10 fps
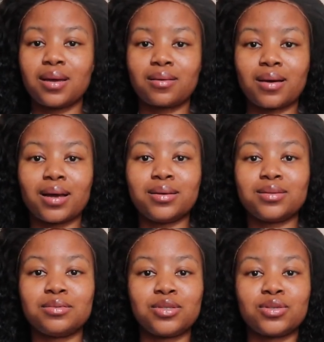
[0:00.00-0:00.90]
God, I need
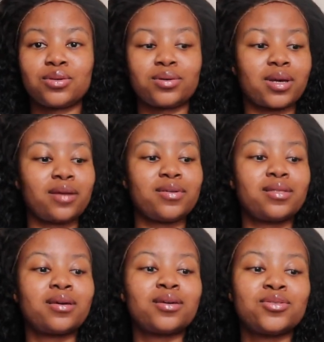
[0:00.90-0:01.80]
to make sure
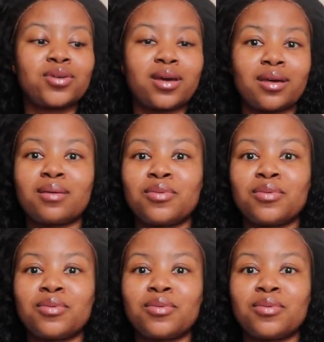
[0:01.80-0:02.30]
everything is together,